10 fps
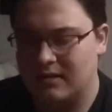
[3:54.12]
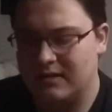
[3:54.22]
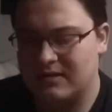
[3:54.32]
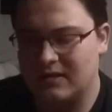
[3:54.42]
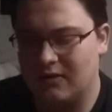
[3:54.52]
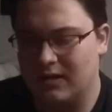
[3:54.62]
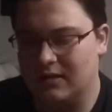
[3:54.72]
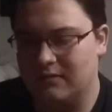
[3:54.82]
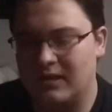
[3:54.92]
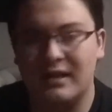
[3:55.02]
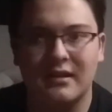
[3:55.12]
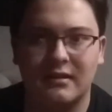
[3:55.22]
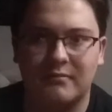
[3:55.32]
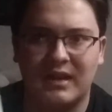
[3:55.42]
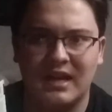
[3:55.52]
So, need
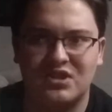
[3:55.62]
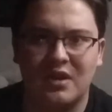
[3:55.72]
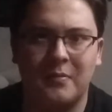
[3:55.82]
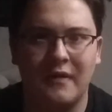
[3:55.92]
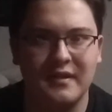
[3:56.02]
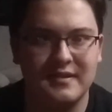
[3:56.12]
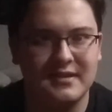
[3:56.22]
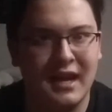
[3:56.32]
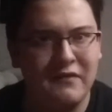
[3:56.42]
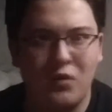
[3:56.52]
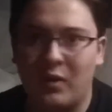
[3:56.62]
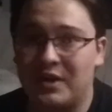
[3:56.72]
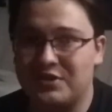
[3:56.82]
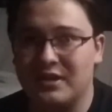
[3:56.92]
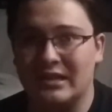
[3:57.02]
to catch up on this. I haven't
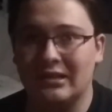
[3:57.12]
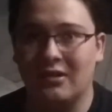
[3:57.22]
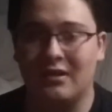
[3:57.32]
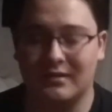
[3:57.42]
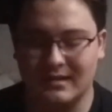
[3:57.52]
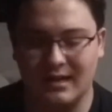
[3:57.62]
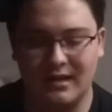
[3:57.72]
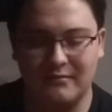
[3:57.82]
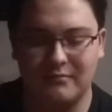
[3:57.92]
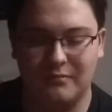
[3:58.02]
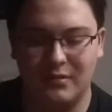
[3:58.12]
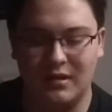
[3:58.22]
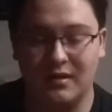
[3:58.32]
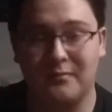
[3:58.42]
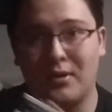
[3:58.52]
watched it in a long time,
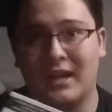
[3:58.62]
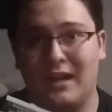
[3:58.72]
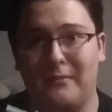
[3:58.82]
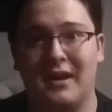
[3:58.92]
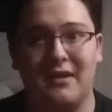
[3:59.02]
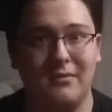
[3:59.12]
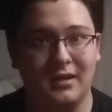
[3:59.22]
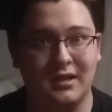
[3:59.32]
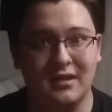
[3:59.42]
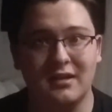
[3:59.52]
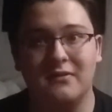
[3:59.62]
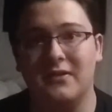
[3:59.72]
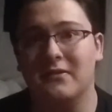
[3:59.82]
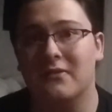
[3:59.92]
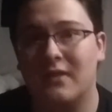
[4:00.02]
but Breaking Bad, really good if
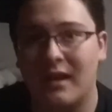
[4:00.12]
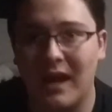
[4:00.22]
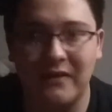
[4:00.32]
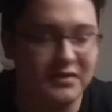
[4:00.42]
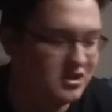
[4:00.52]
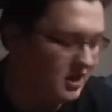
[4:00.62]
you haven't